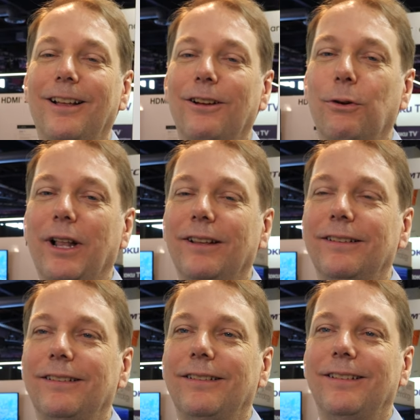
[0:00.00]

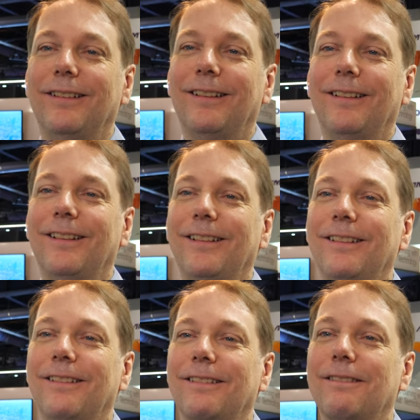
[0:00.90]
AK 120
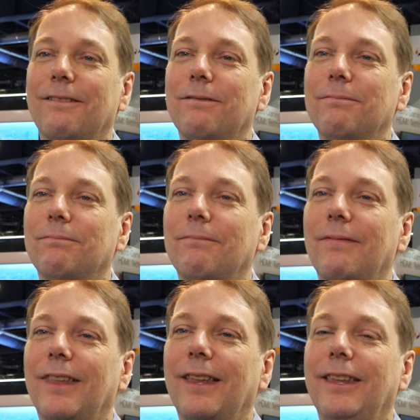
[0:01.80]
by compression,
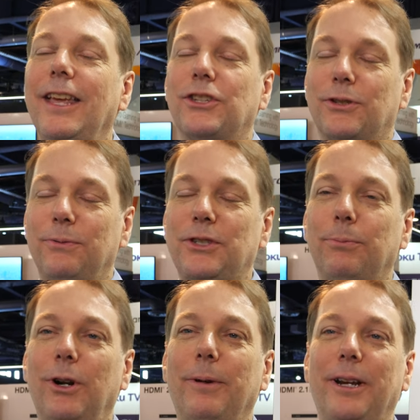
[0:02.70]
right? Yes, we
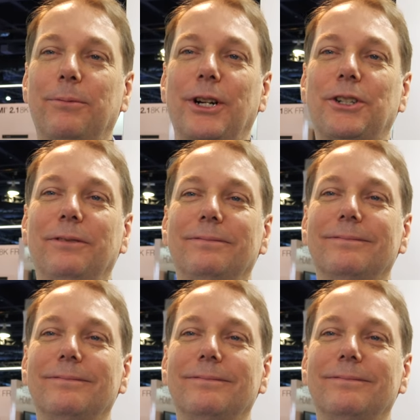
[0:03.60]
support it by compression.